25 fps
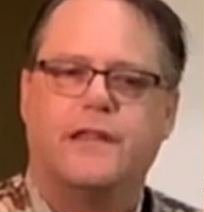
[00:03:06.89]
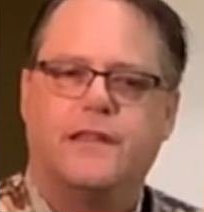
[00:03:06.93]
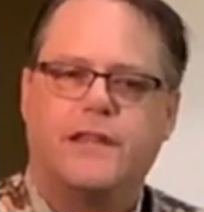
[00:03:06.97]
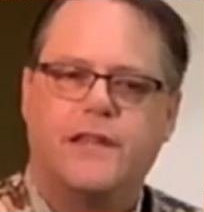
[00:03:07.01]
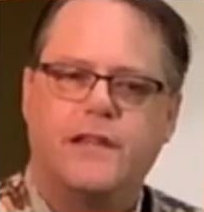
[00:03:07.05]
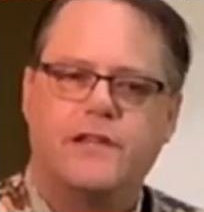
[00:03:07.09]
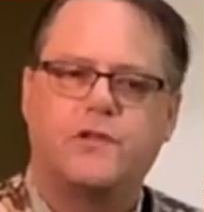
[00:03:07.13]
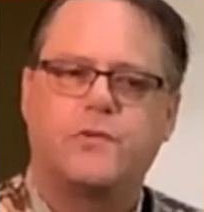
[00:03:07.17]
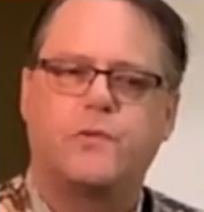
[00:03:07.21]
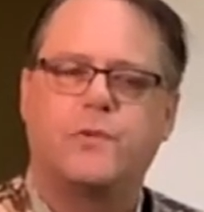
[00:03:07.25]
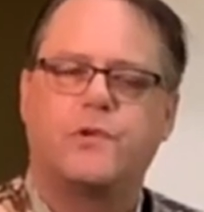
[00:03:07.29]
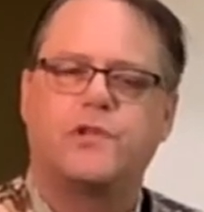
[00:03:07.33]

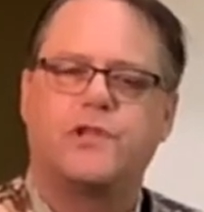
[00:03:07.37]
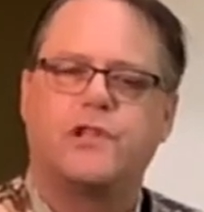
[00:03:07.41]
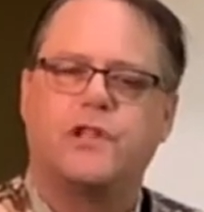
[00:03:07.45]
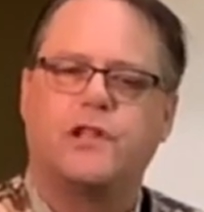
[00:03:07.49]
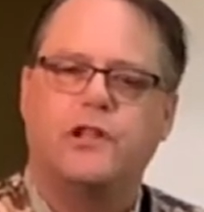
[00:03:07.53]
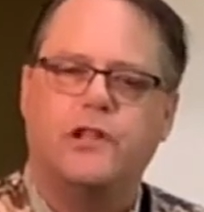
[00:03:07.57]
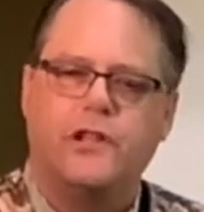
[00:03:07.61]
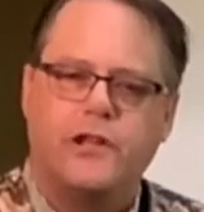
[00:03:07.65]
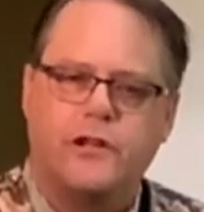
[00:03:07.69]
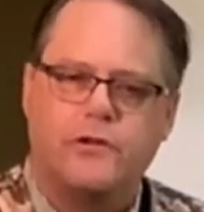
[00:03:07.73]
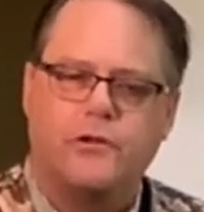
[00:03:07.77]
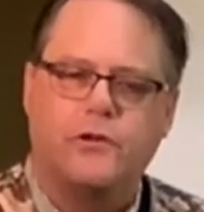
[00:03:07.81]
This was
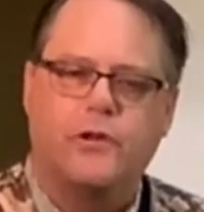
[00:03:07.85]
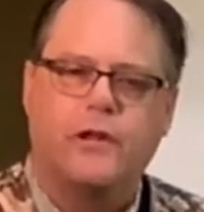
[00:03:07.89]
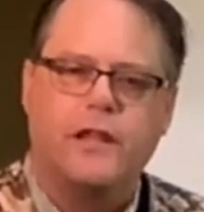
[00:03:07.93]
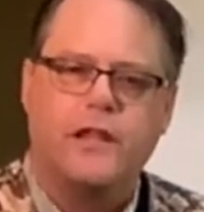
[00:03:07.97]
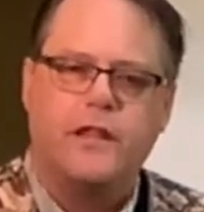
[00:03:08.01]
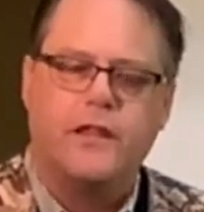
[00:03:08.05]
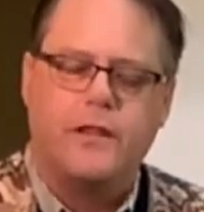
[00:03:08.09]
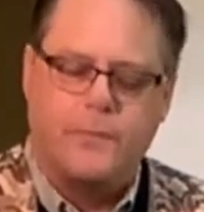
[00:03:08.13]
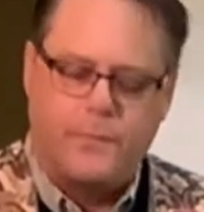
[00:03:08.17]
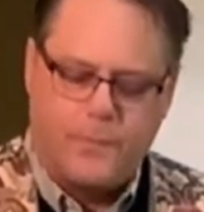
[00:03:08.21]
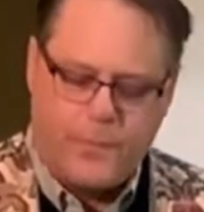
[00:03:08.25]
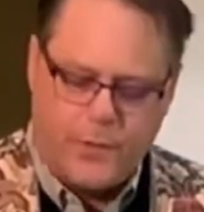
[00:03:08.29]
literally
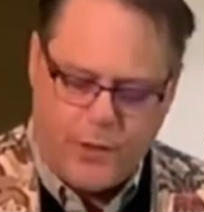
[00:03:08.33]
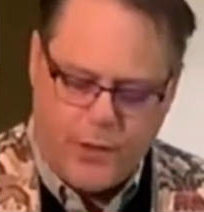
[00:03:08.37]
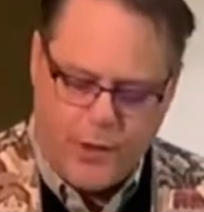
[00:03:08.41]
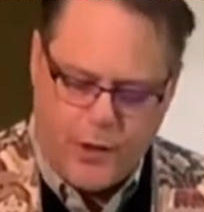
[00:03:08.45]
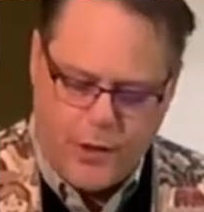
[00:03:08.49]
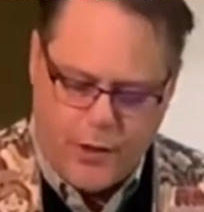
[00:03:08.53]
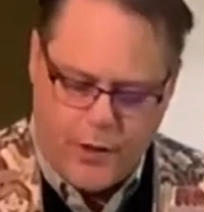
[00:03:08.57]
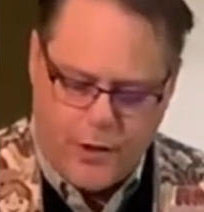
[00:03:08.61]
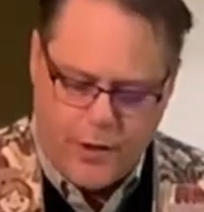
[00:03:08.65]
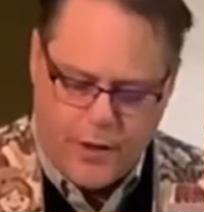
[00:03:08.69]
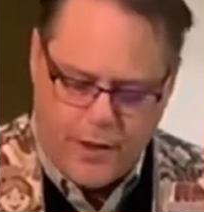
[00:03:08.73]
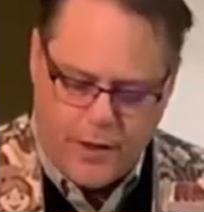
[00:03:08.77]
the,
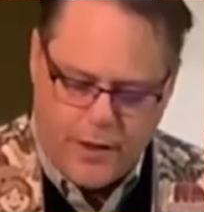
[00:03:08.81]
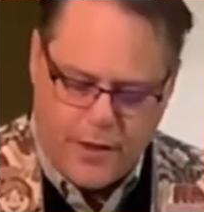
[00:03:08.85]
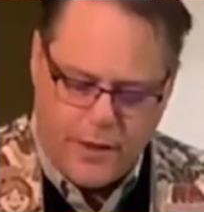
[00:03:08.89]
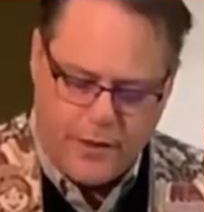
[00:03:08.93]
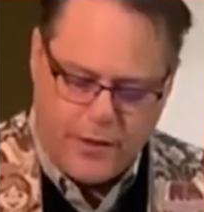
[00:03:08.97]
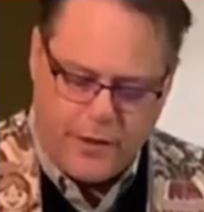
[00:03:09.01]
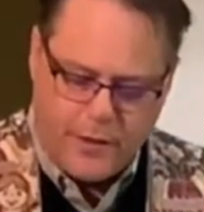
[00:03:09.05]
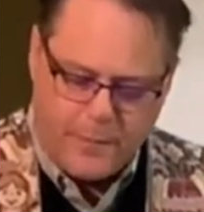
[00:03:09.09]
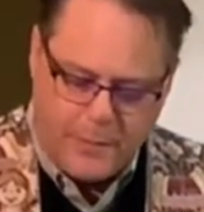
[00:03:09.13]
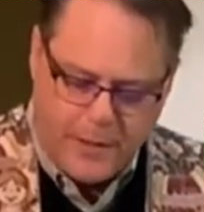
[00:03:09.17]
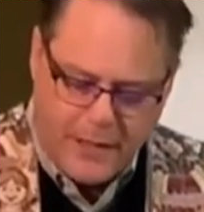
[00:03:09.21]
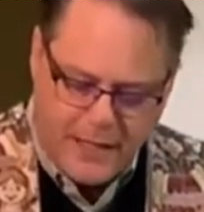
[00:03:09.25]

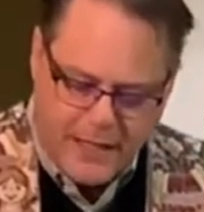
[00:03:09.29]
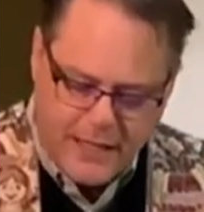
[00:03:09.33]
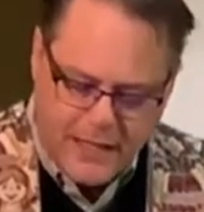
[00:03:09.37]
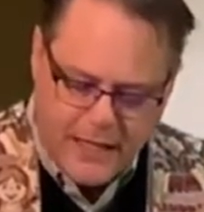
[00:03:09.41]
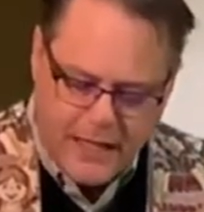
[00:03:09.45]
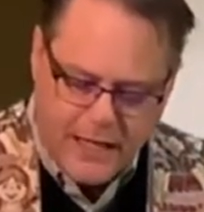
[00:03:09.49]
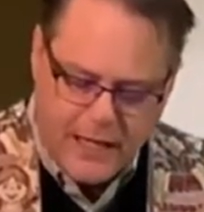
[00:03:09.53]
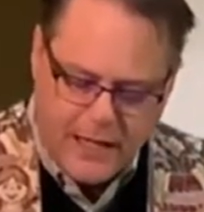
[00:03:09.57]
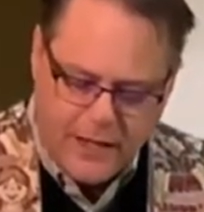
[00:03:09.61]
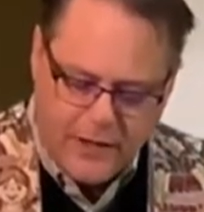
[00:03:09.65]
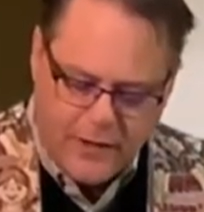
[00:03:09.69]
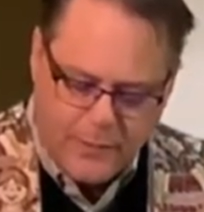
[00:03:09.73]
the
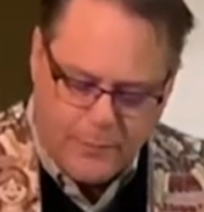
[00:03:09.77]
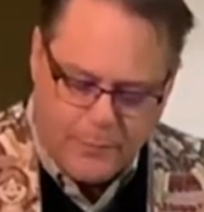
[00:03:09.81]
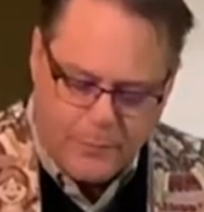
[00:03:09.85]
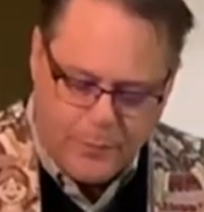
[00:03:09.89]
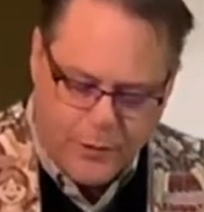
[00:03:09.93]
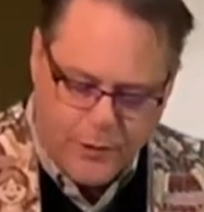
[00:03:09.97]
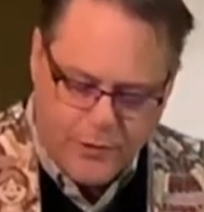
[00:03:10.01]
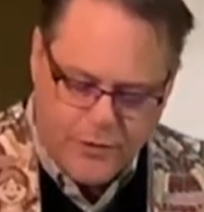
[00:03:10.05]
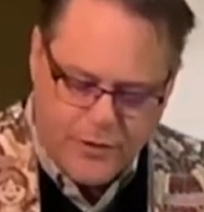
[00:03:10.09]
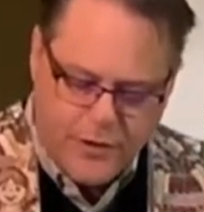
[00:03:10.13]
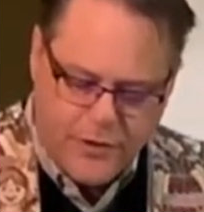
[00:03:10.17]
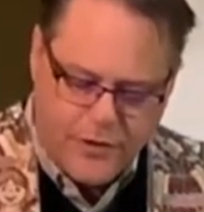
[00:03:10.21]
beginning, the
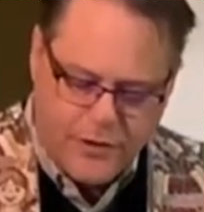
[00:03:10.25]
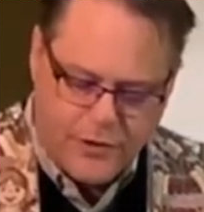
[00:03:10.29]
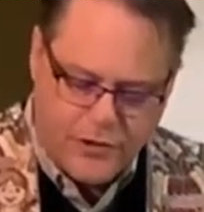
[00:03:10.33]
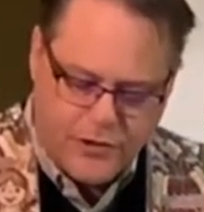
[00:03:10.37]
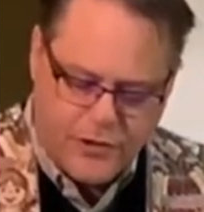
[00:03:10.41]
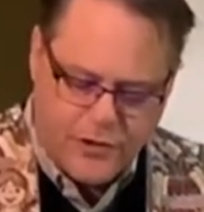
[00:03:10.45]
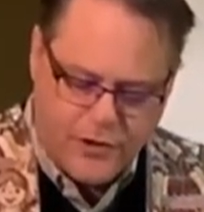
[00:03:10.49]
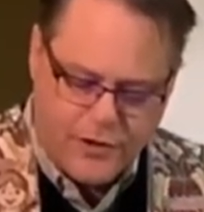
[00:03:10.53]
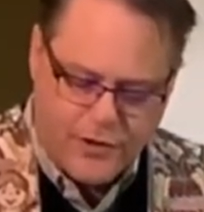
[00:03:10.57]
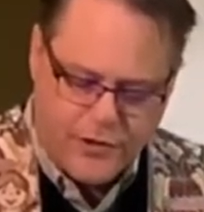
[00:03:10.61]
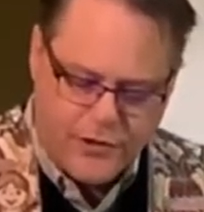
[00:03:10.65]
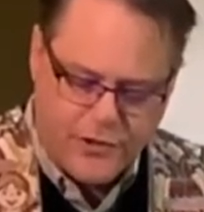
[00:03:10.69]
birth of the
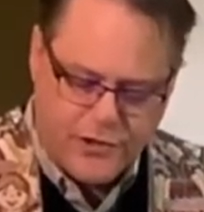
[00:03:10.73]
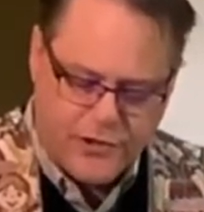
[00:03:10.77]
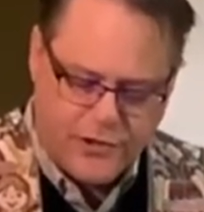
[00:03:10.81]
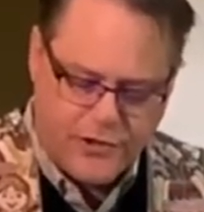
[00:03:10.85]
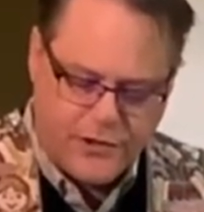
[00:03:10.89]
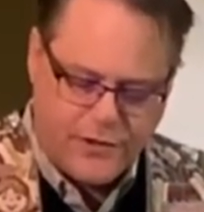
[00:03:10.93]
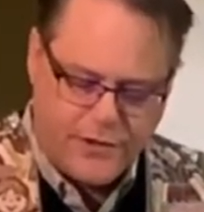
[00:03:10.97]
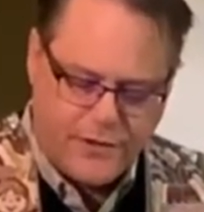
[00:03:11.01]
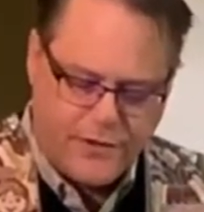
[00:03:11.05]
church.